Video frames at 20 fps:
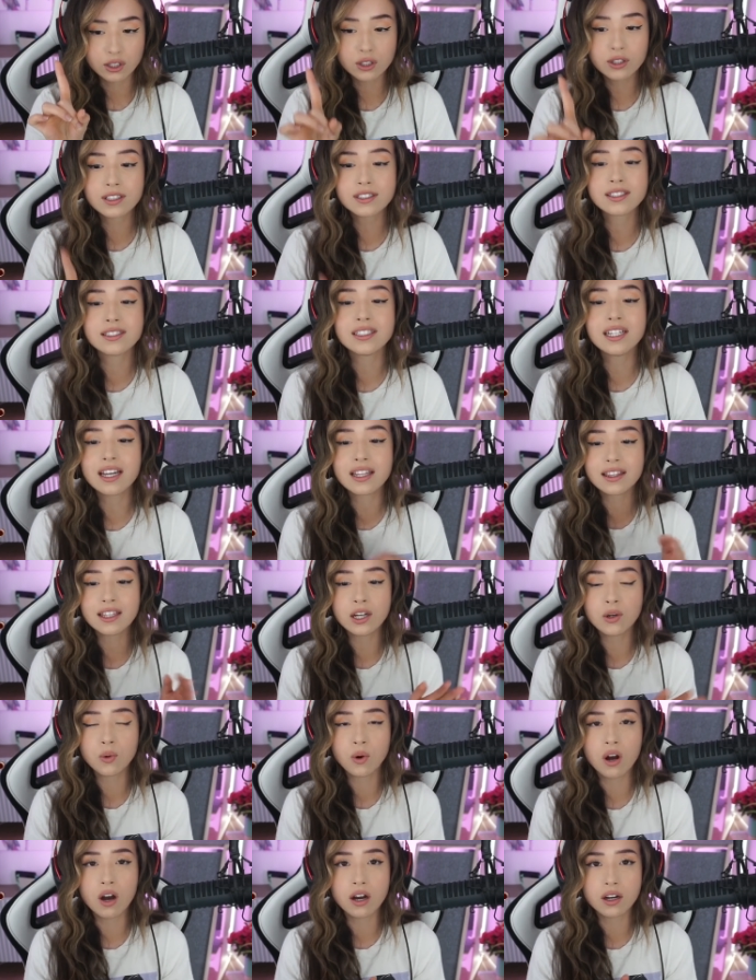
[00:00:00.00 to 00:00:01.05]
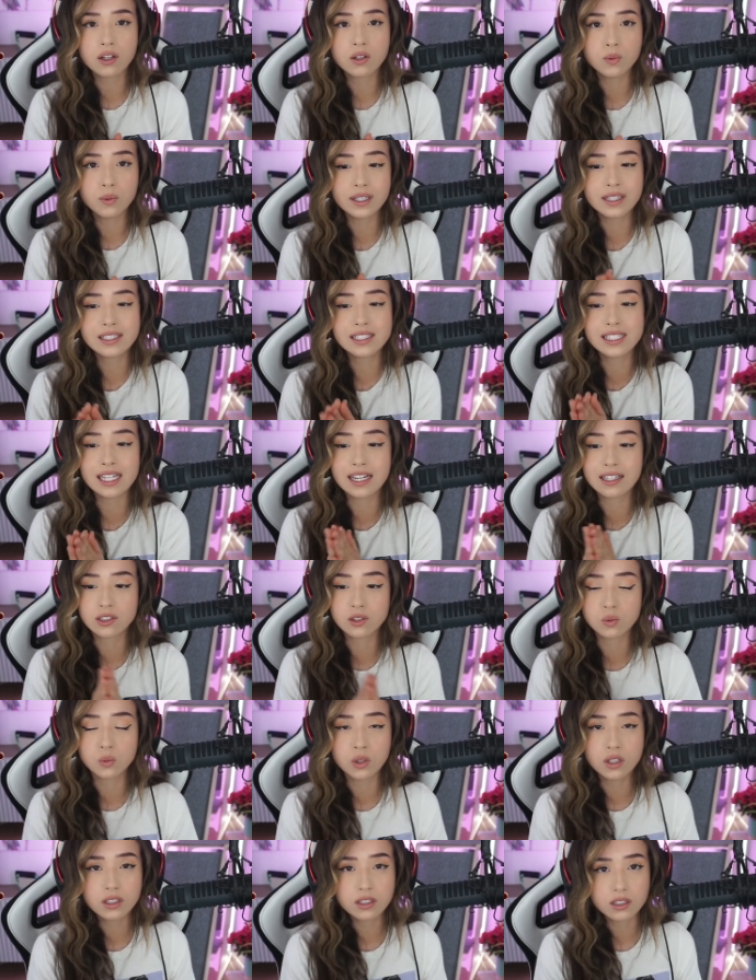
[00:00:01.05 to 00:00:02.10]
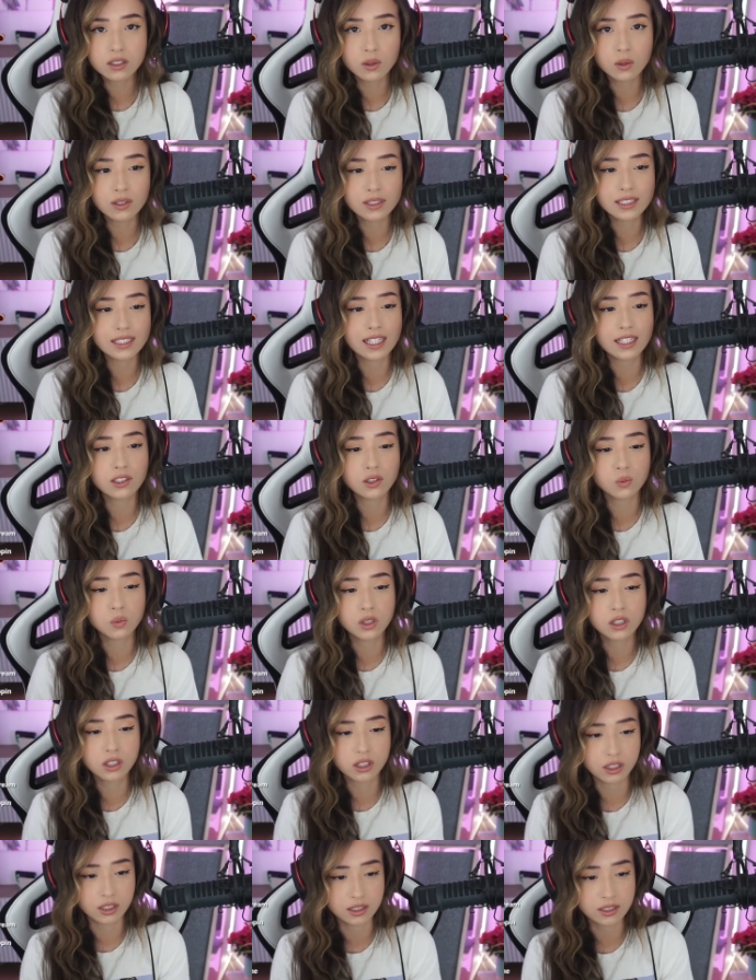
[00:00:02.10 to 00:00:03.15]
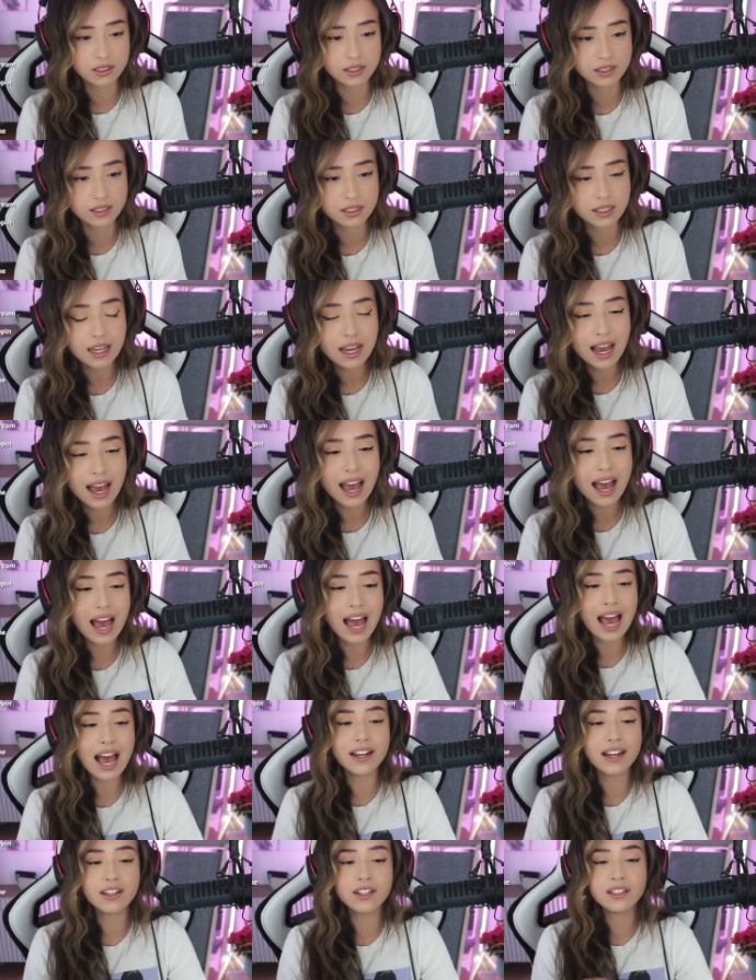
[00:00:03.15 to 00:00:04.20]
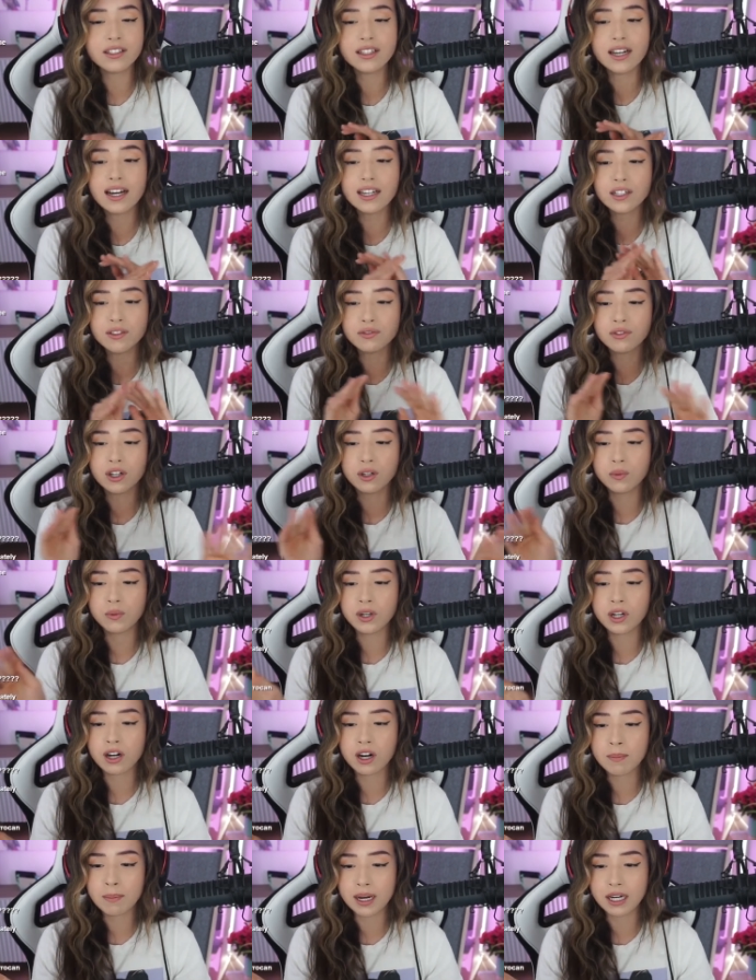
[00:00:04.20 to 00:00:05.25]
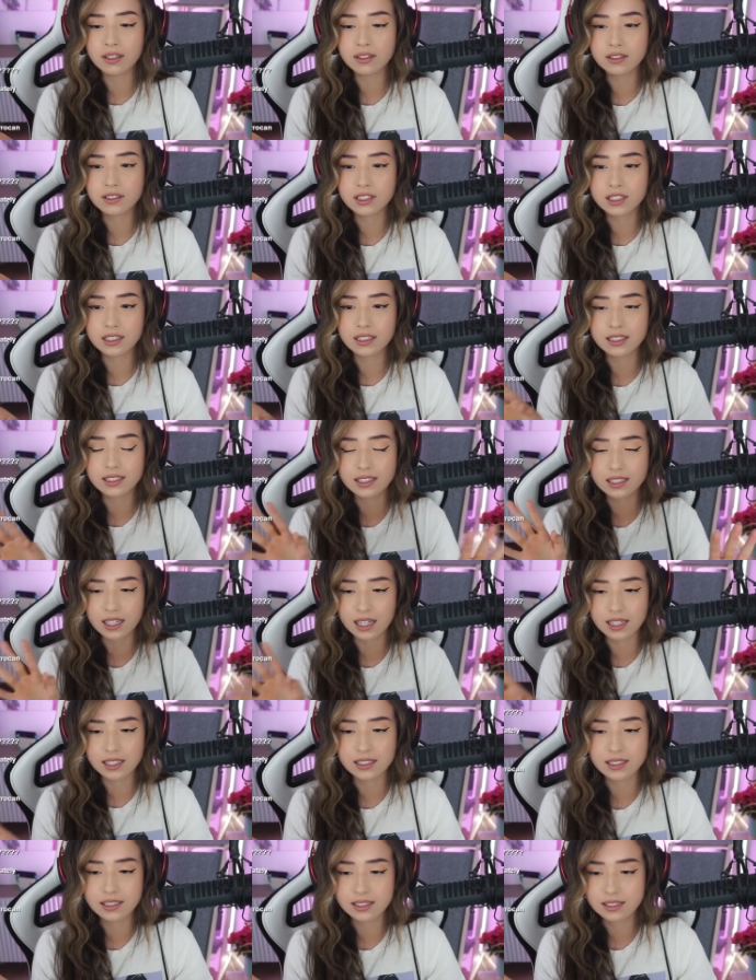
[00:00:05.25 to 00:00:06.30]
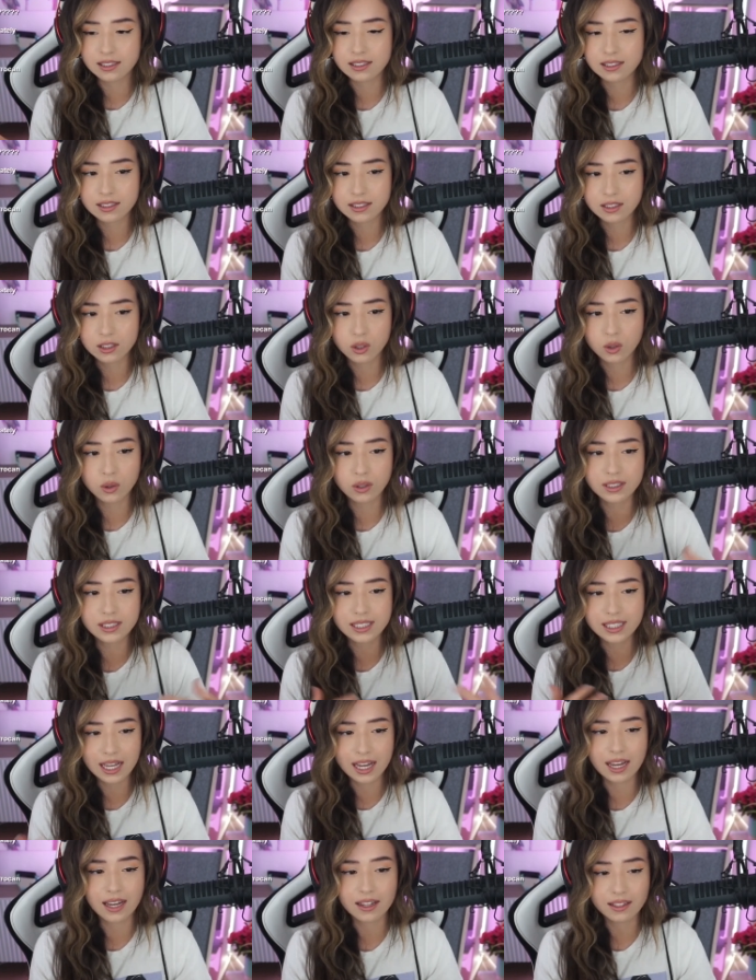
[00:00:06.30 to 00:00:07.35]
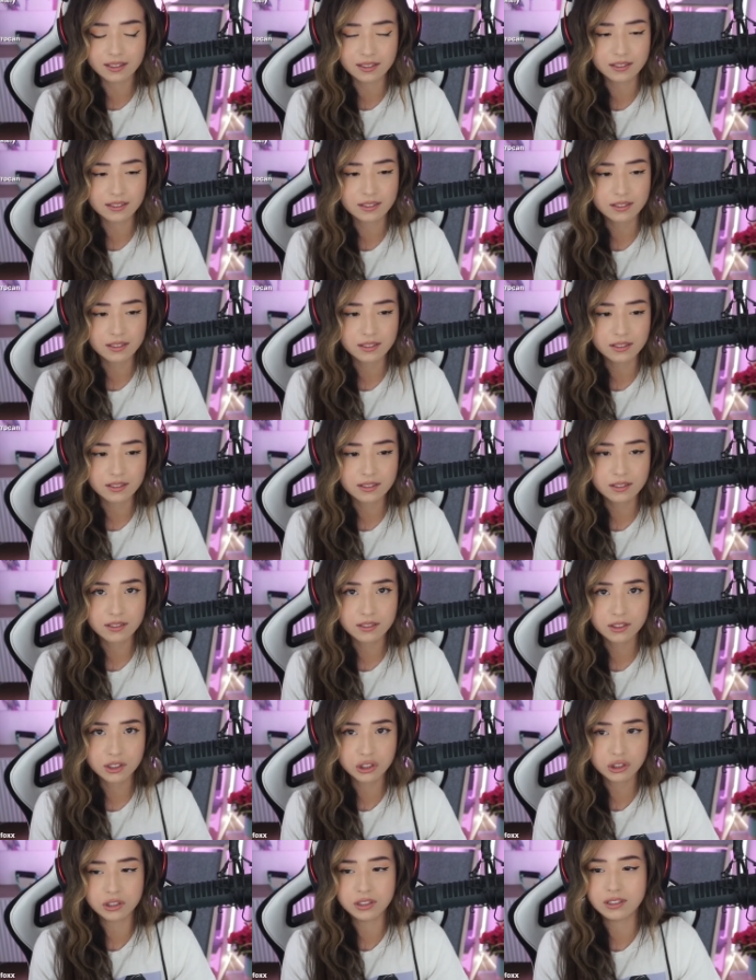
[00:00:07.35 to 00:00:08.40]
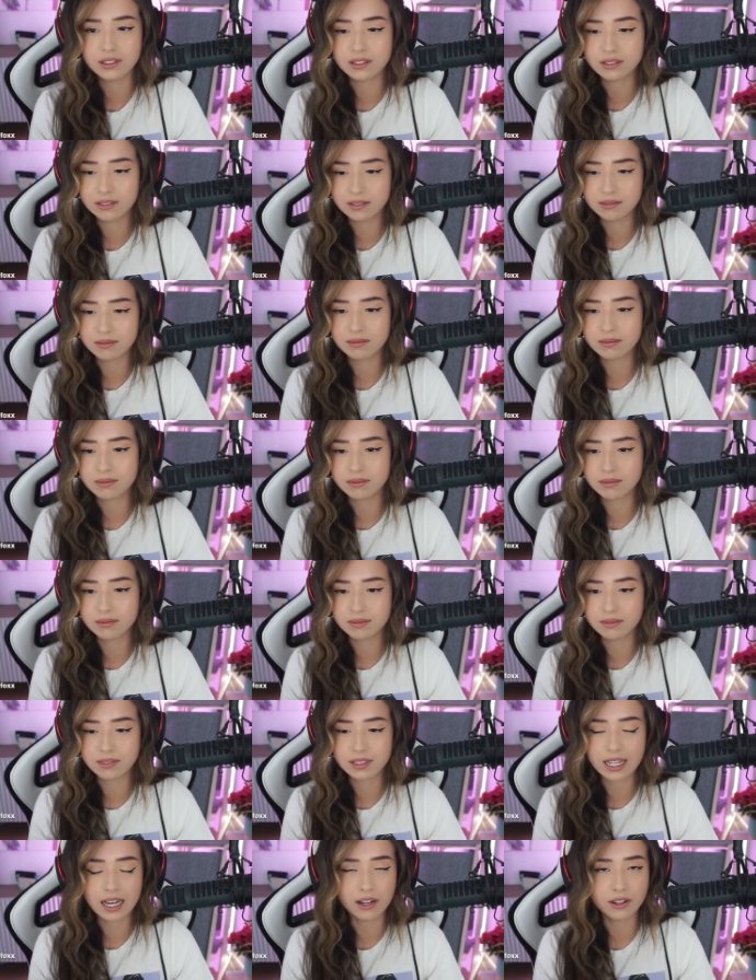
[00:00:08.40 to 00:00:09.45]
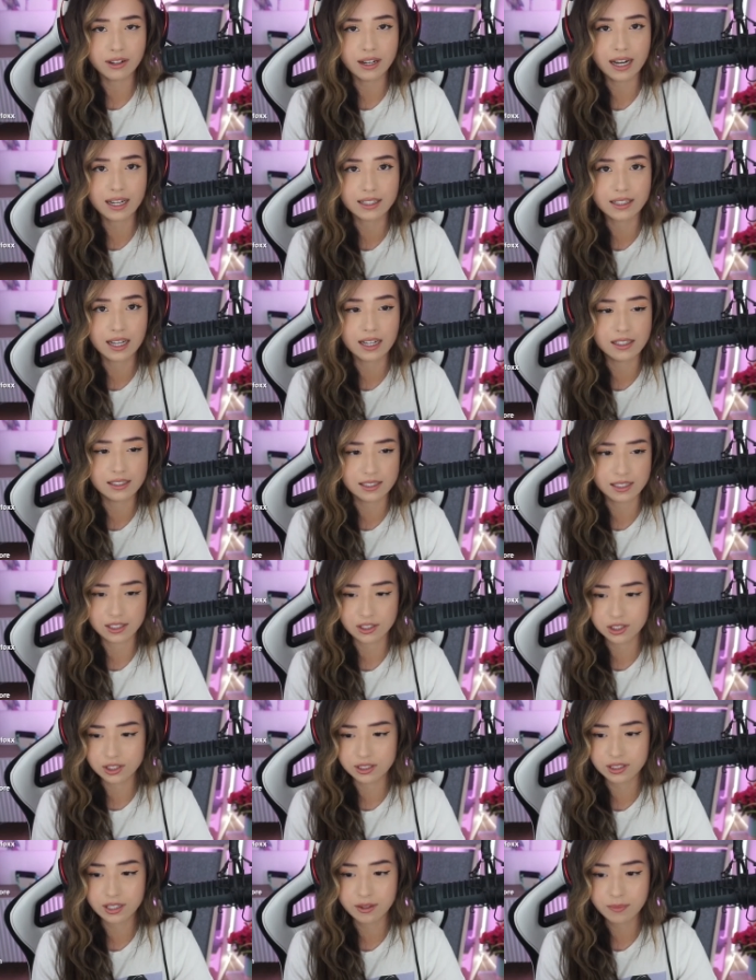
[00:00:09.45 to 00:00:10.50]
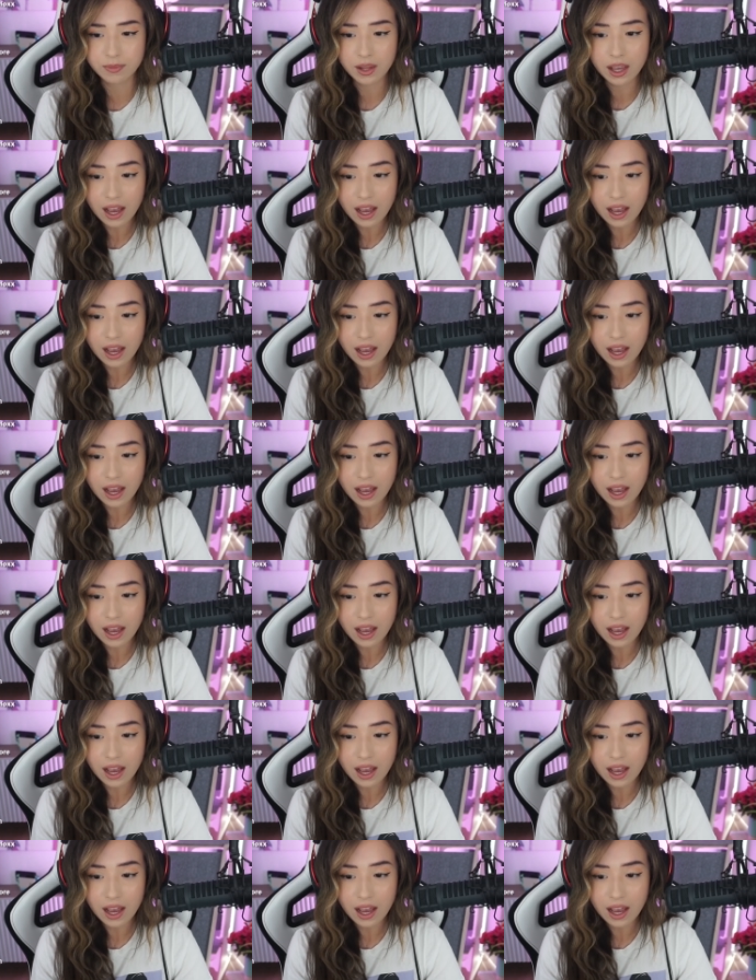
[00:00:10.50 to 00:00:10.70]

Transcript: there is nothing wrong with sex work or sex workers, and none of what we are about to discuss or say should counteract that, essentially.